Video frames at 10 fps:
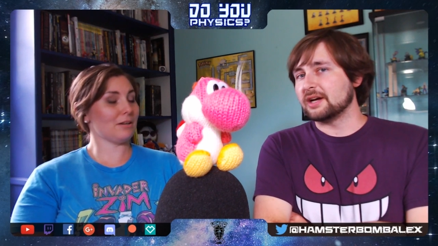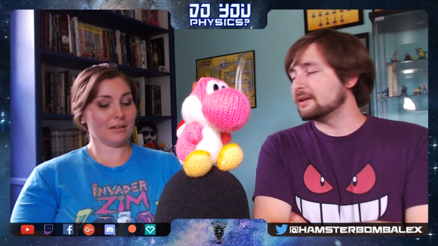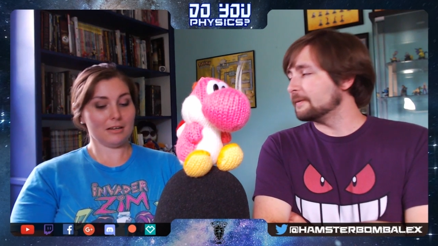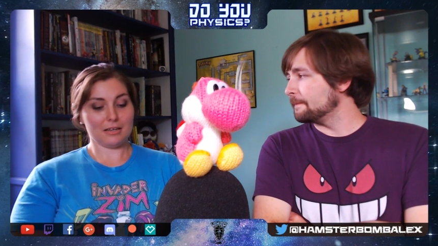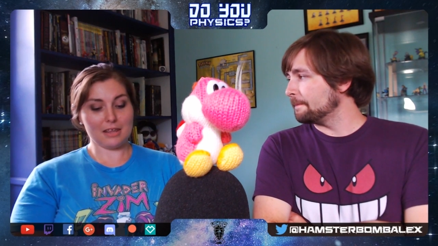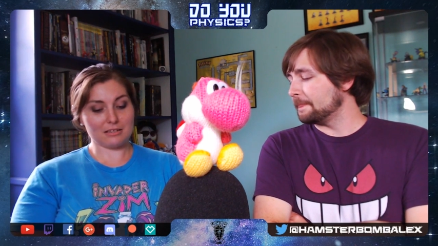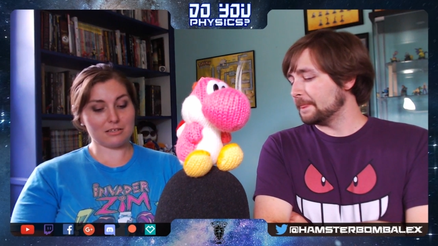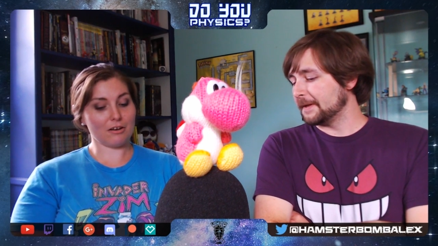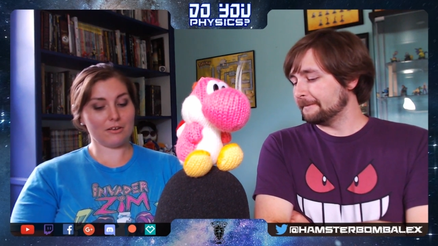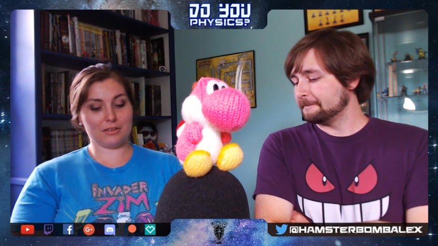Speaker 1: But that's
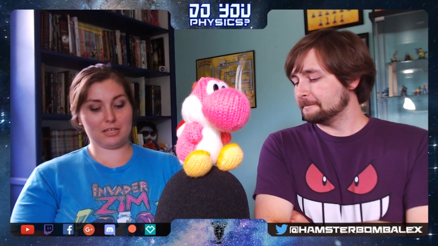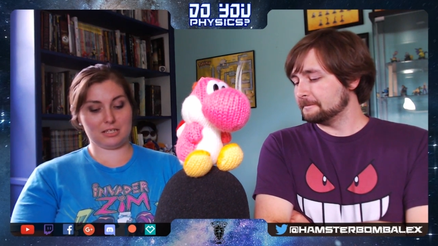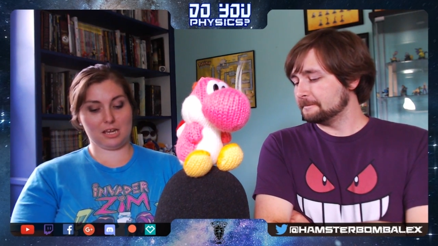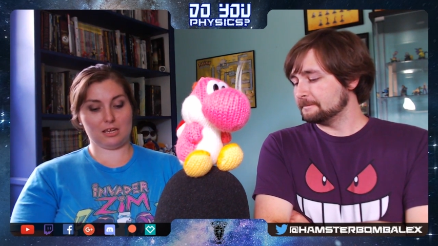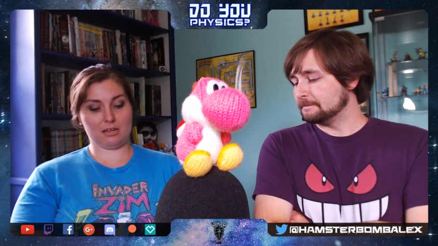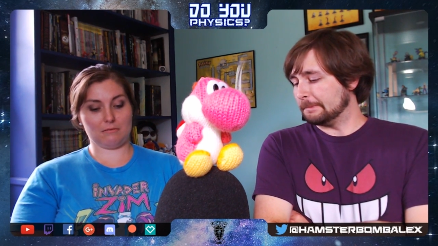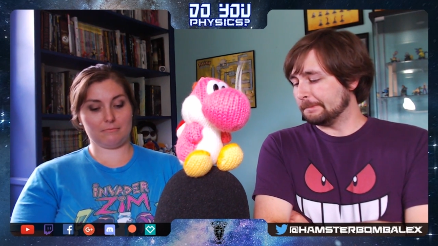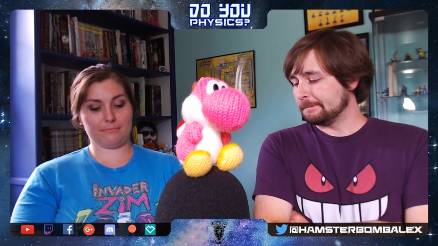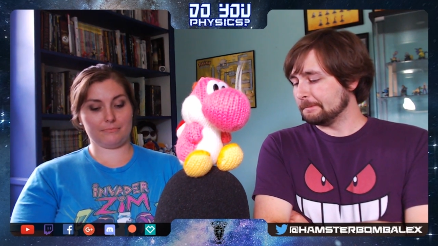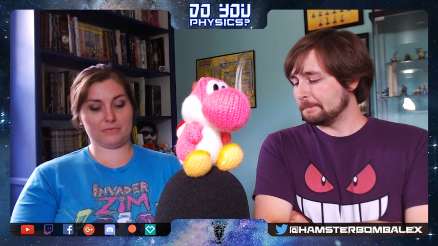all in the same
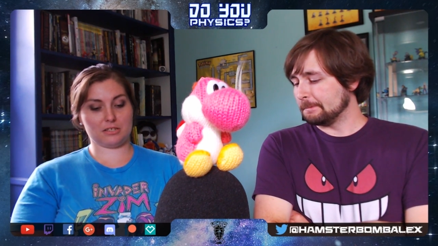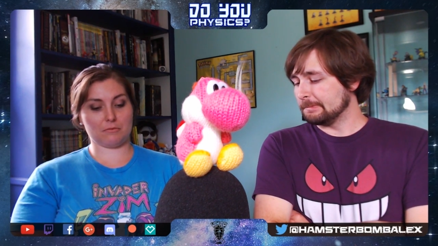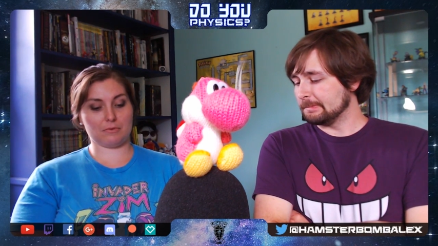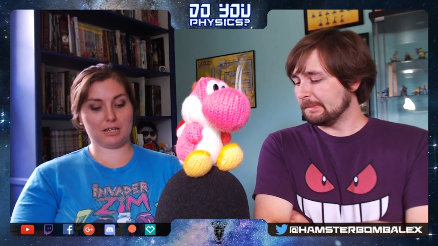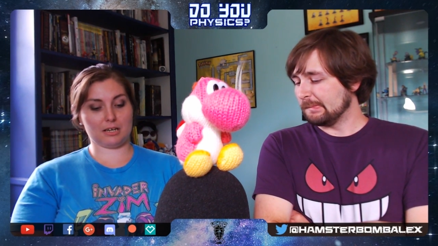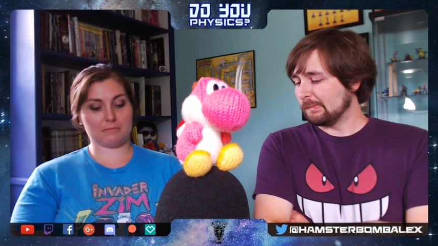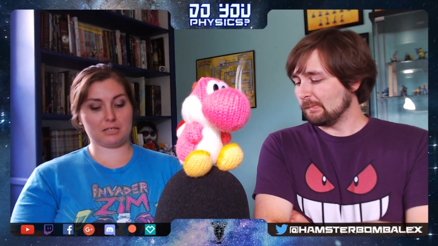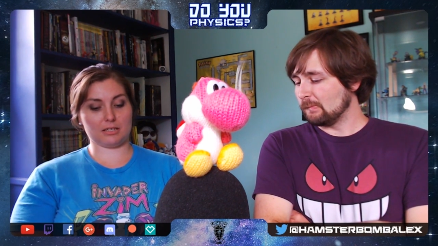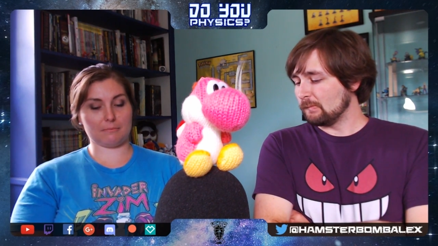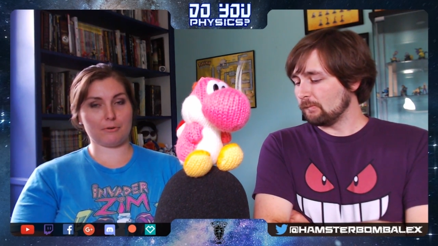so when it comes to
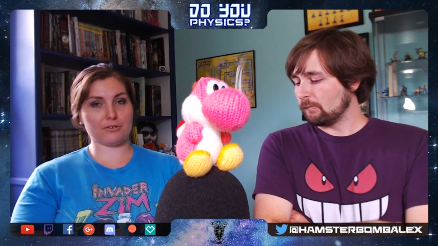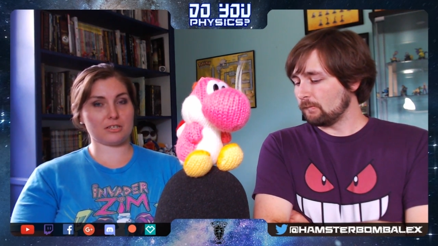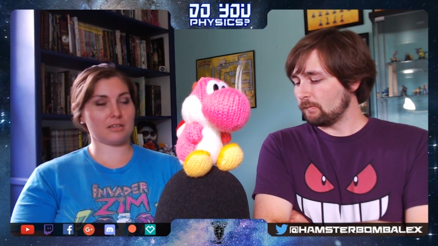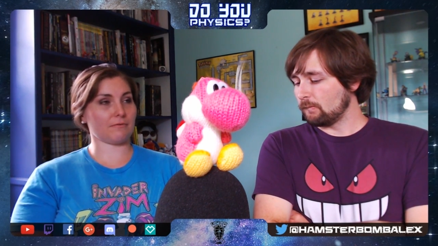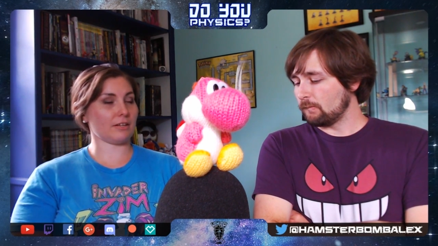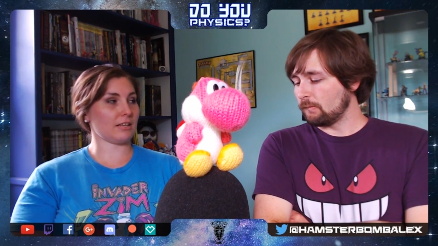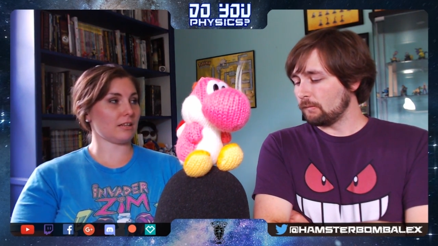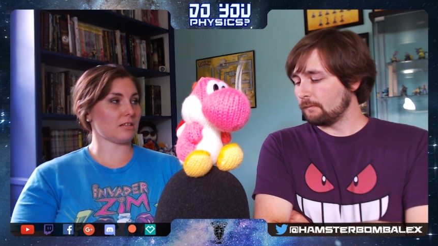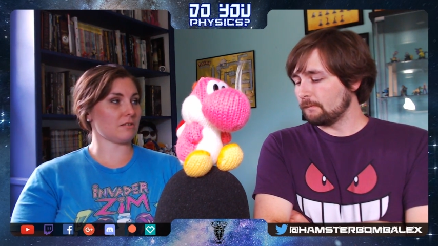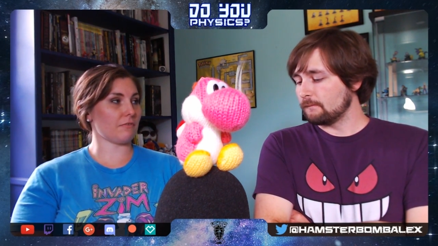like birds and stuff like that,
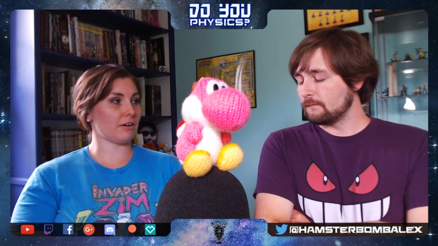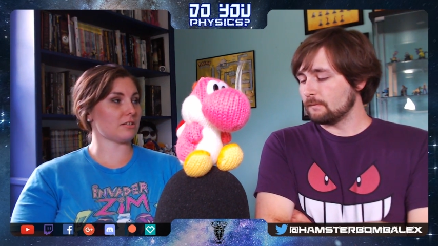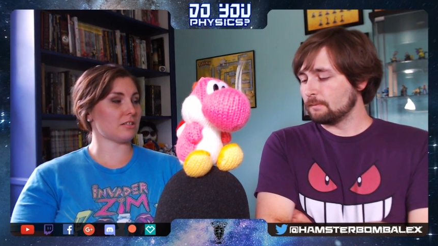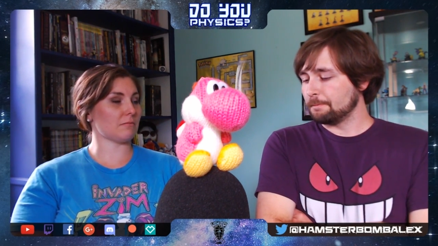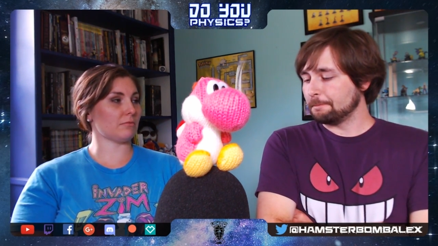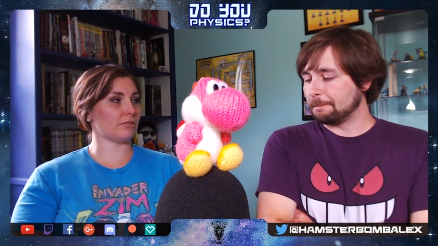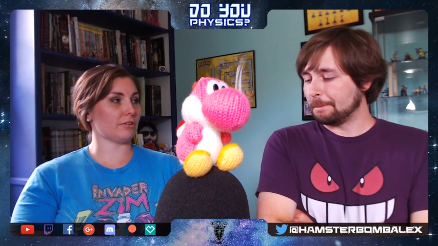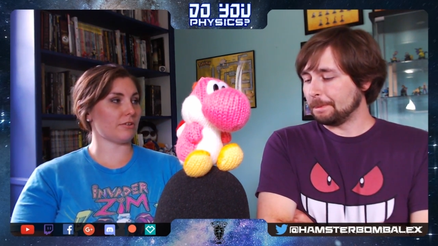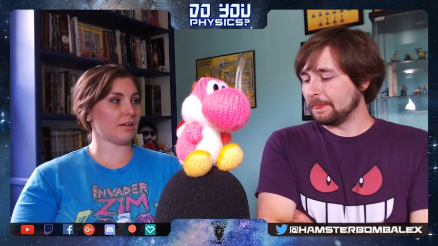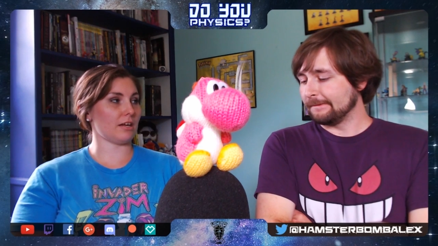that's a very similar
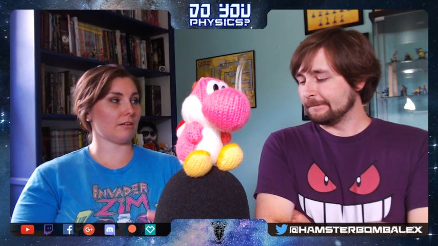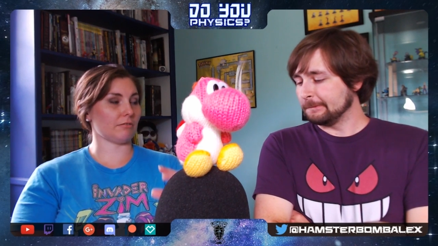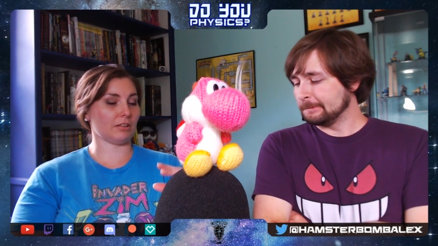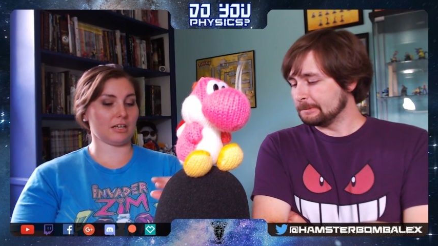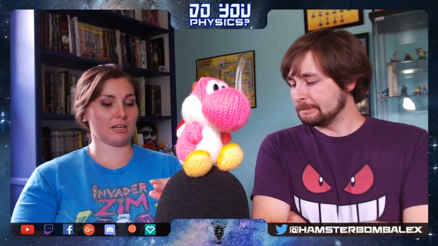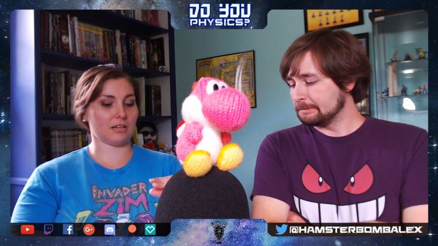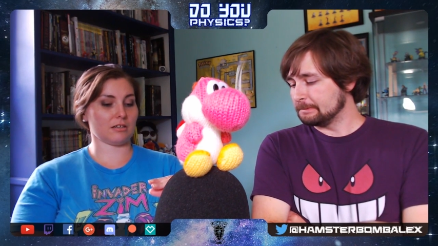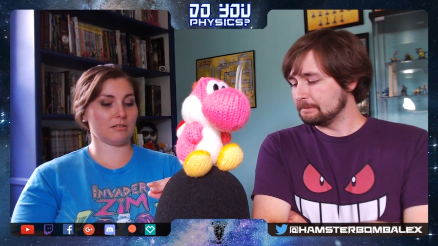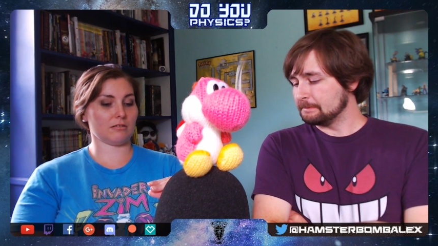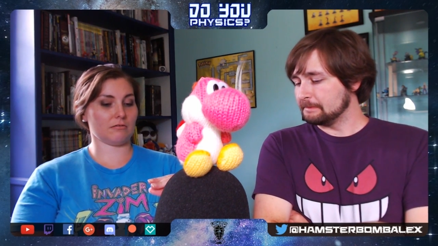thing related
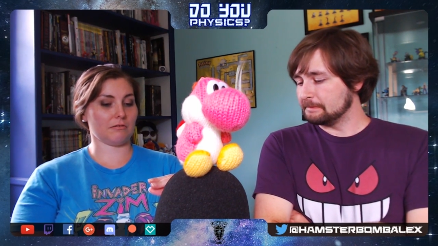the